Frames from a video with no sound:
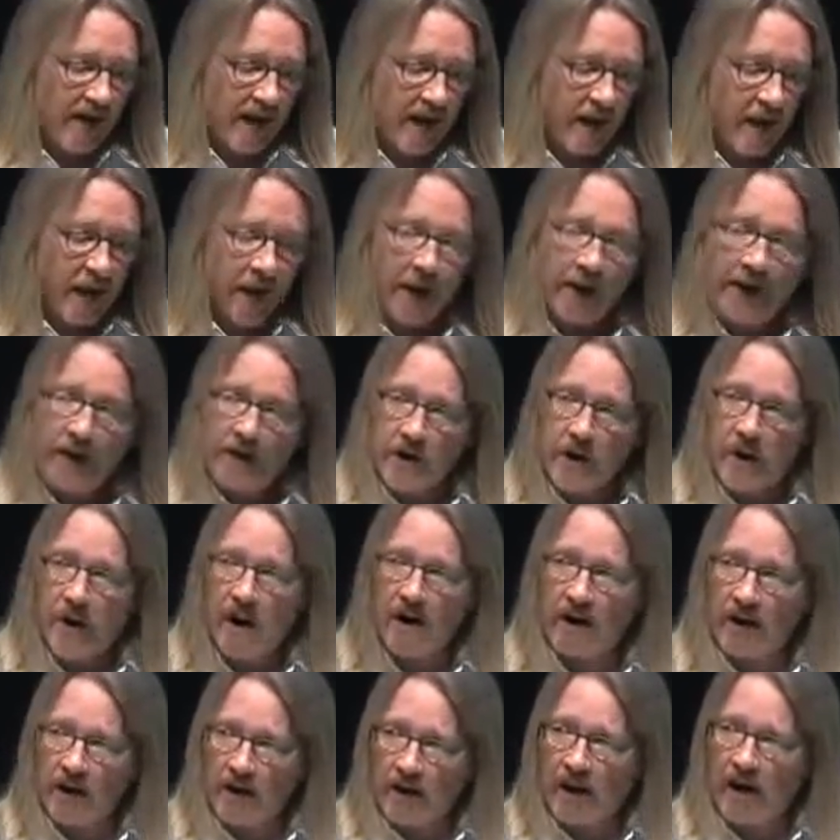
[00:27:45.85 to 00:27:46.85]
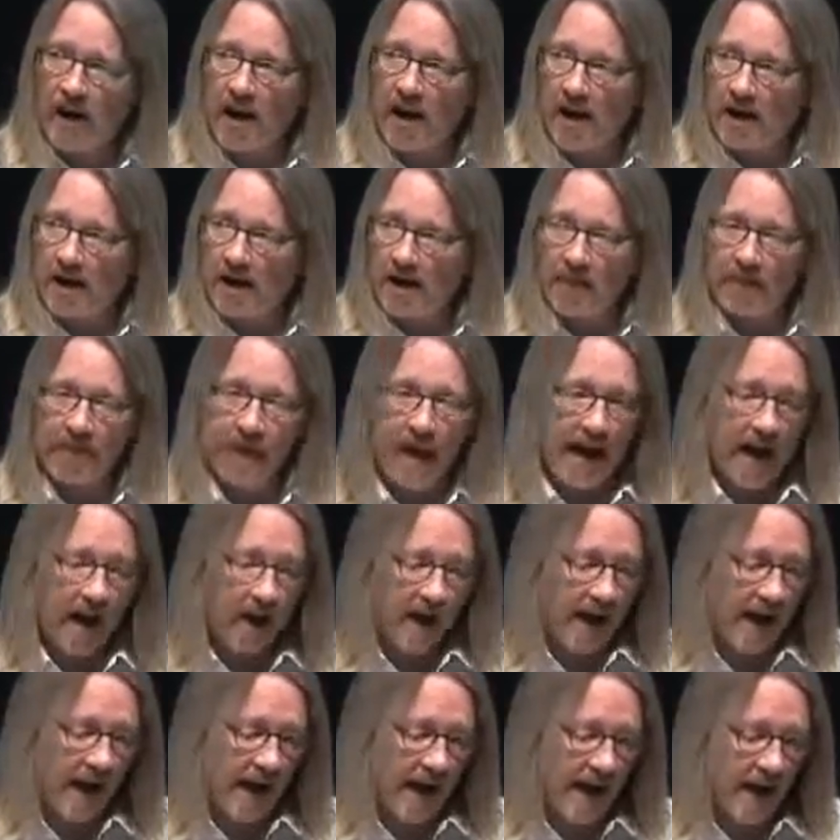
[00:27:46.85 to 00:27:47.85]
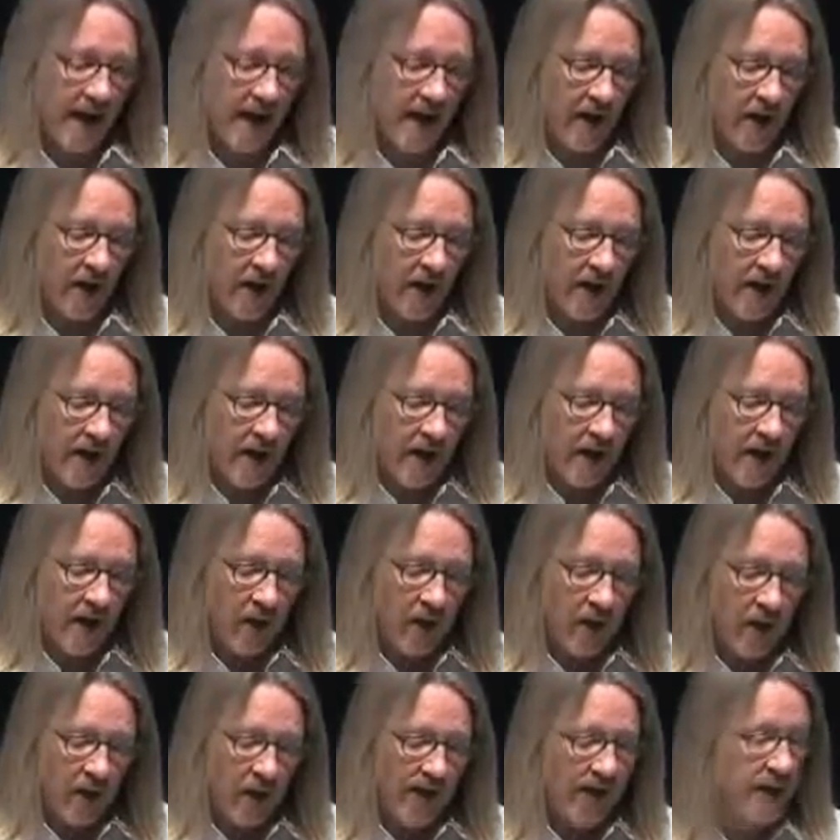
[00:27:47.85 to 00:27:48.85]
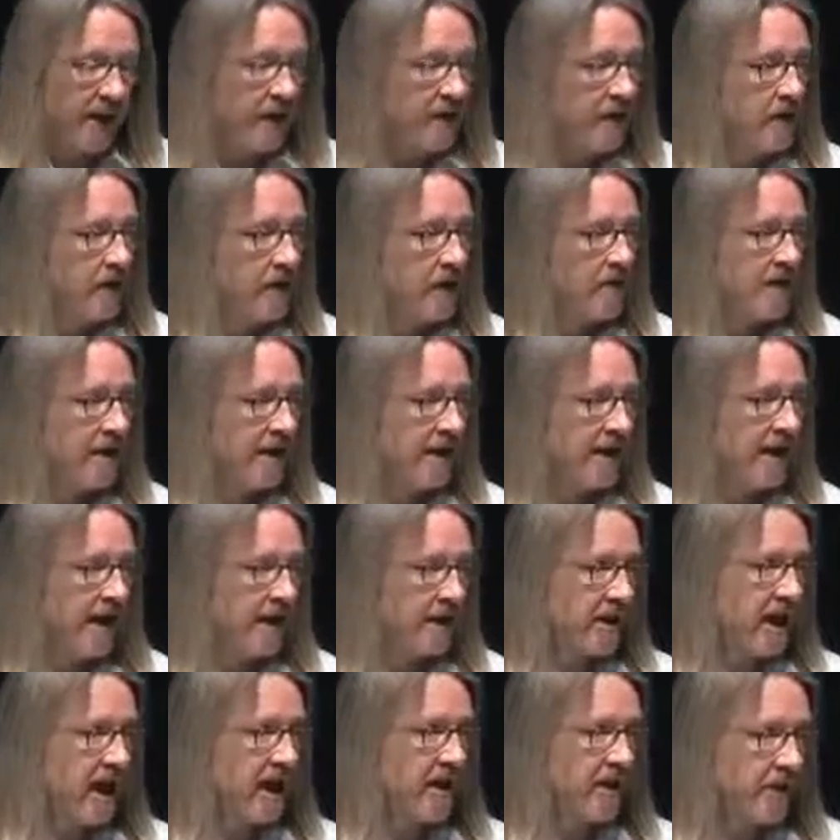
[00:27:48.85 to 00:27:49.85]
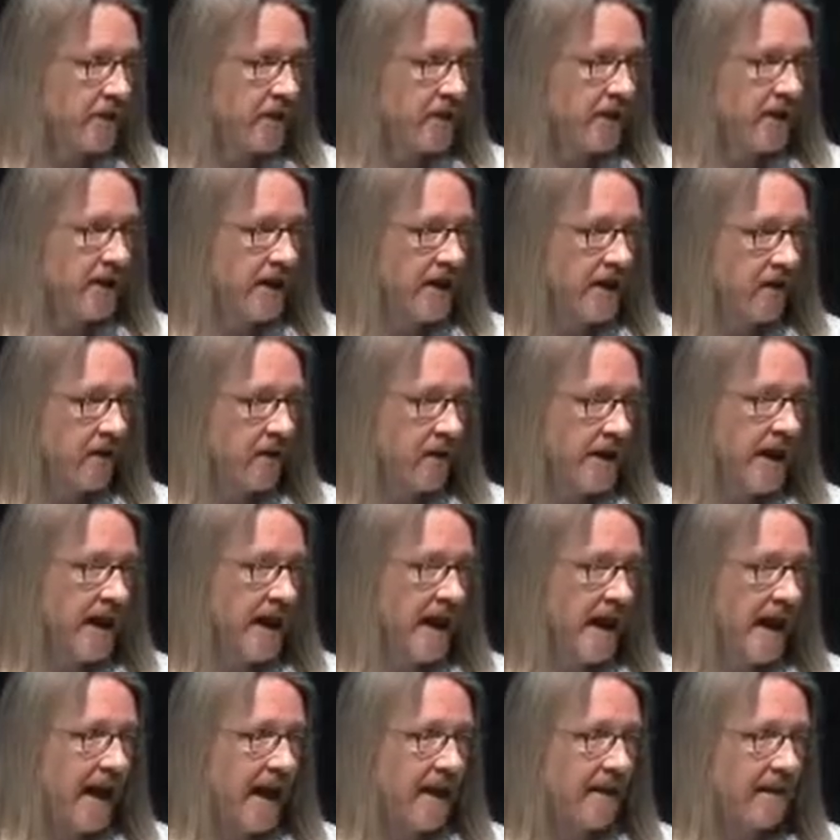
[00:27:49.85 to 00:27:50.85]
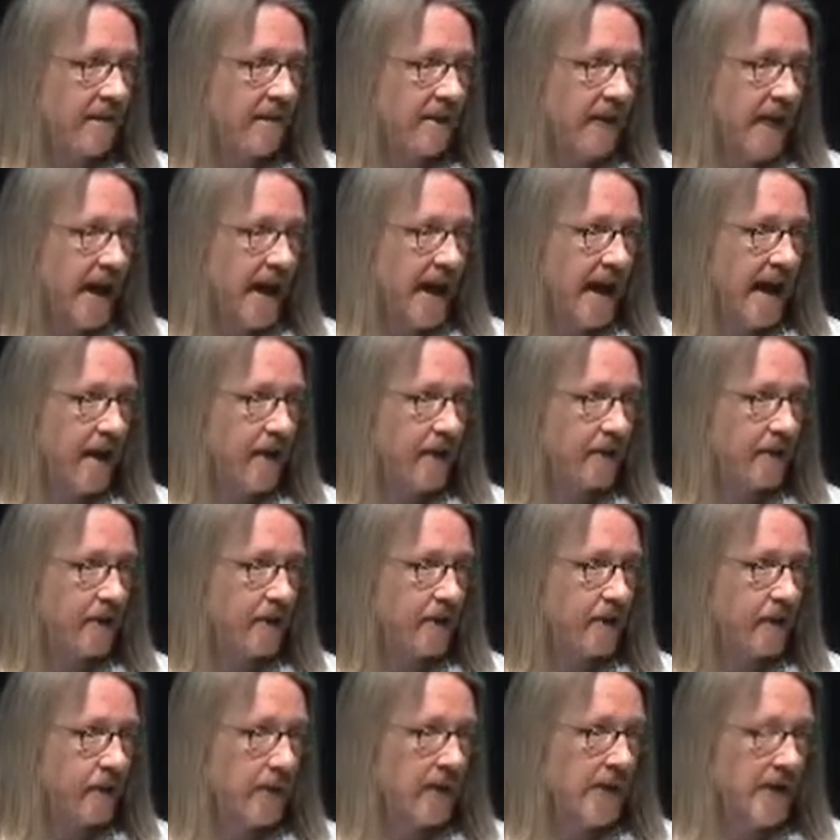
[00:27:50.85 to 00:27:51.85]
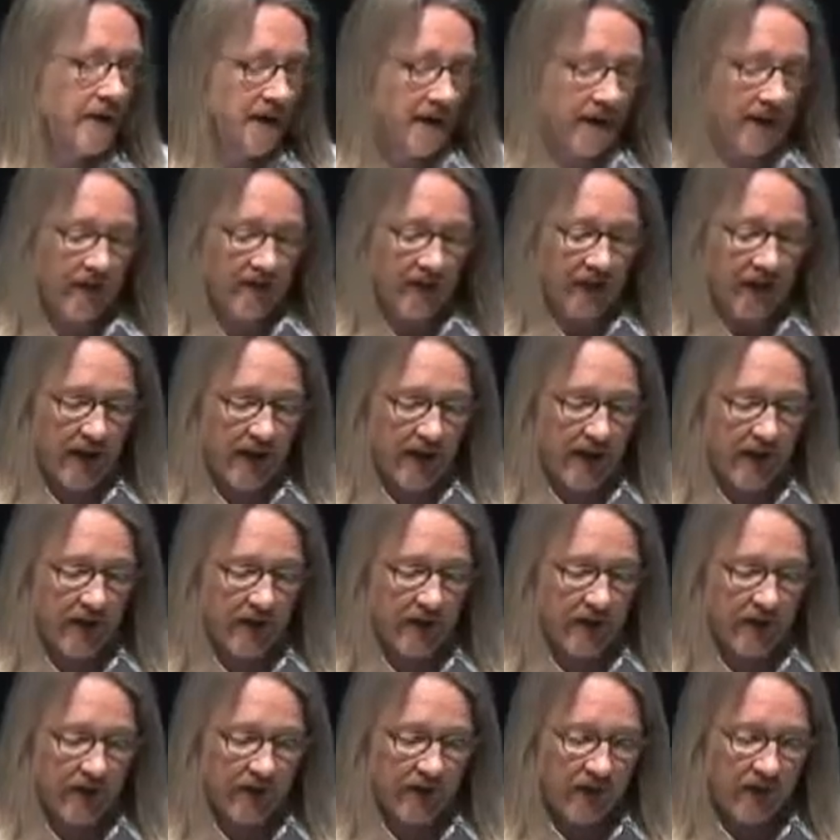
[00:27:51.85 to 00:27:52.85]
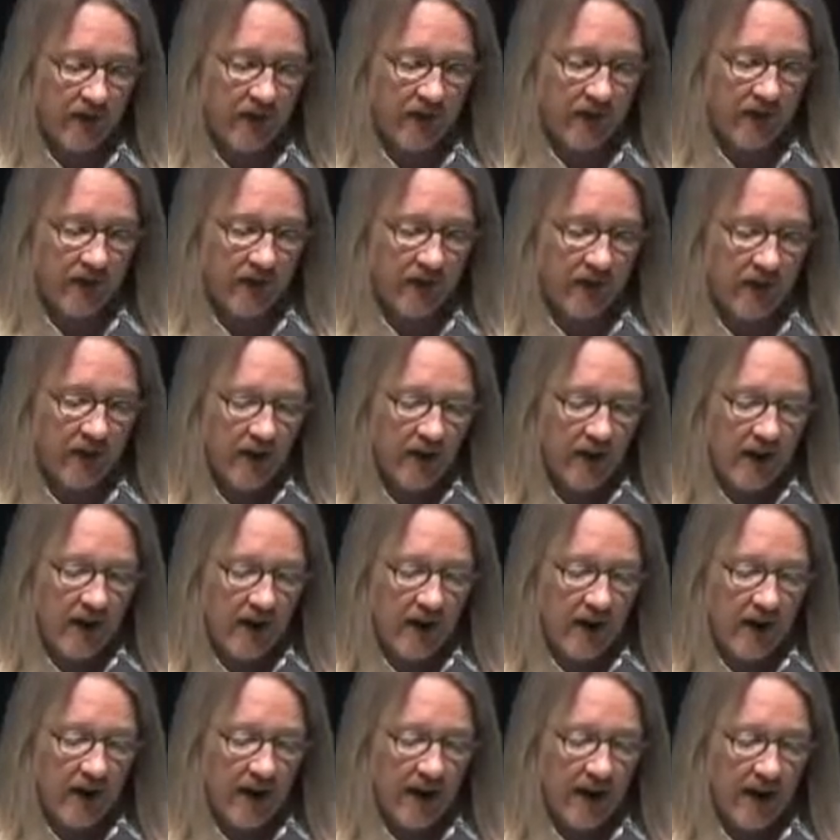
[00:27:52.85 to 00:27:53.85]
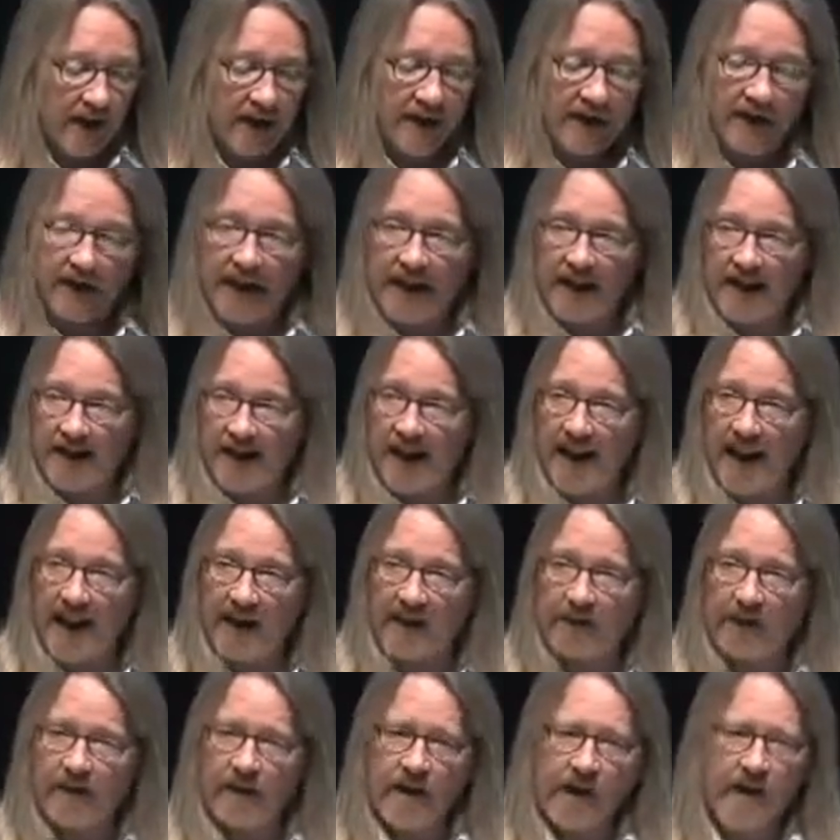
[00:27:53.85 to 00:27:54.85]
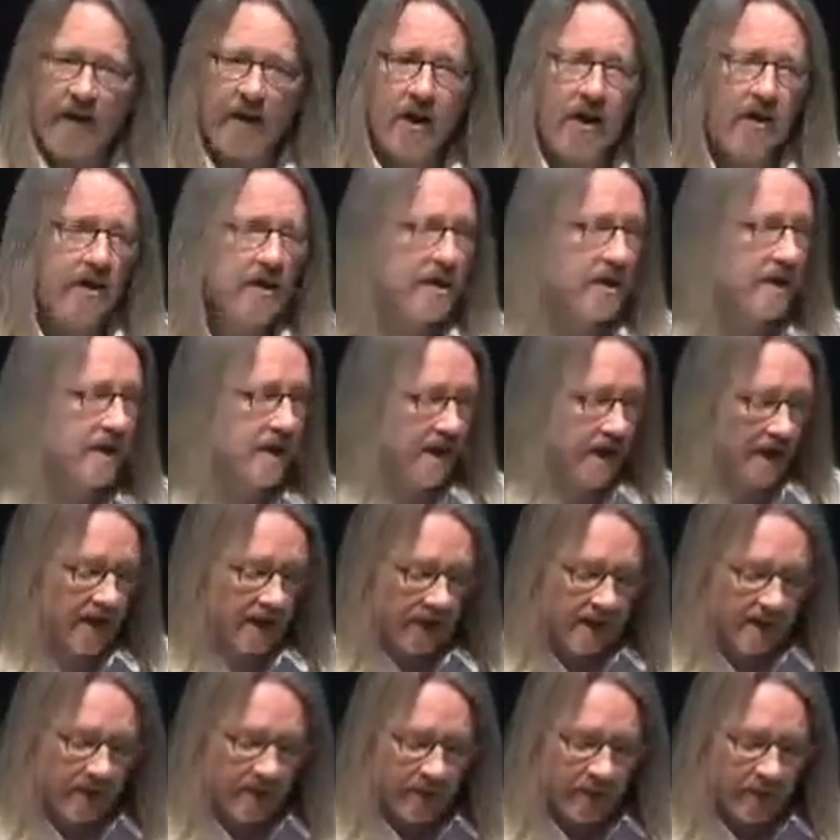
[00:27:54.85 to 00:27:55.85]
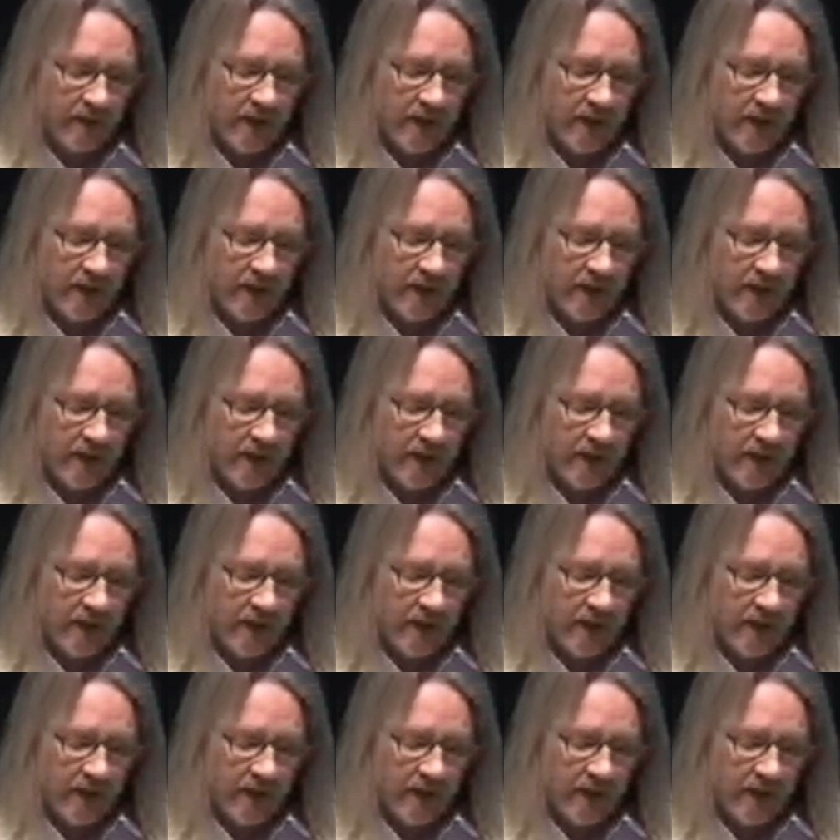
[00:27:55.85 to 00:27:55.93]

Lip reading: And we're going to talk a lot about how one can use the technology that we have now to treat these kinds of diseases like cancer and heart disease.